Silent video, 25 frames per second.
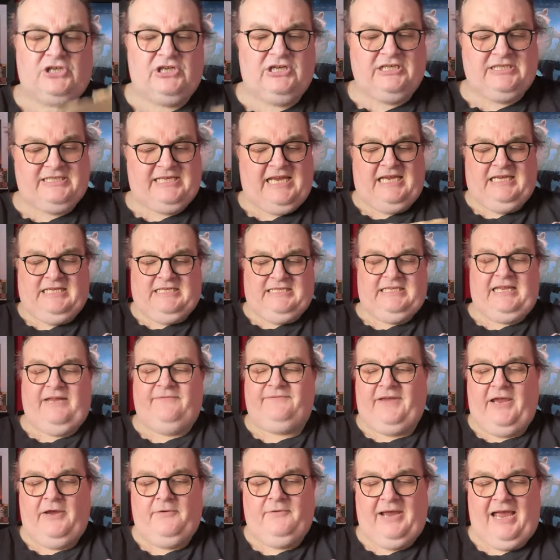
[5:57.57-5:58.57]
going to take
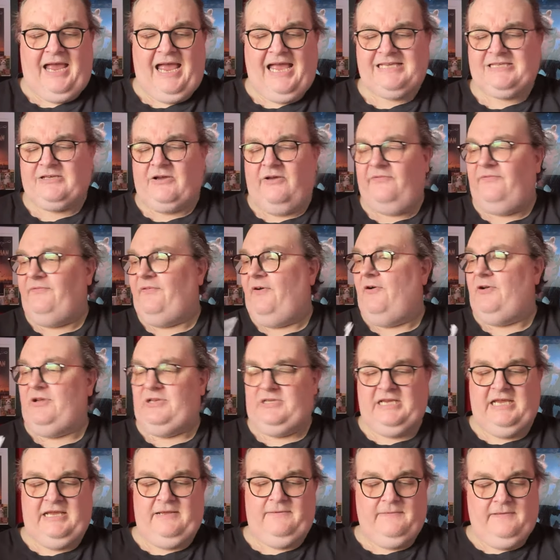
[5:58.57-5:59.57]
stuff out as I
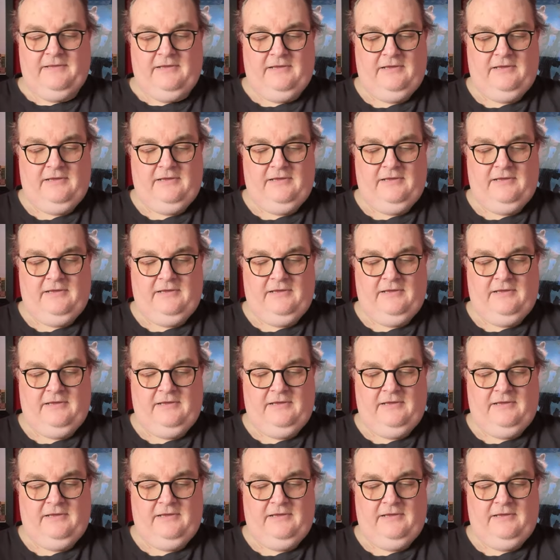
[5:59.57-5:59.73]
find it.